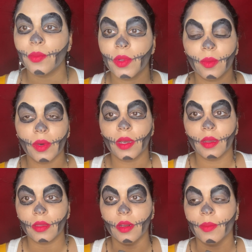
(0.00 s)
We don't want to,
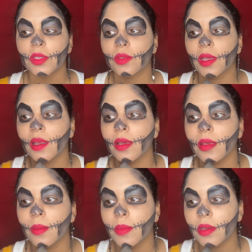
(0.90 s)
you know, mess with that line
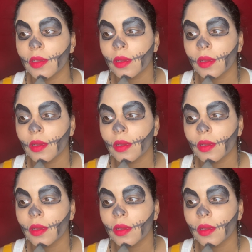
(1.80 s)
that much.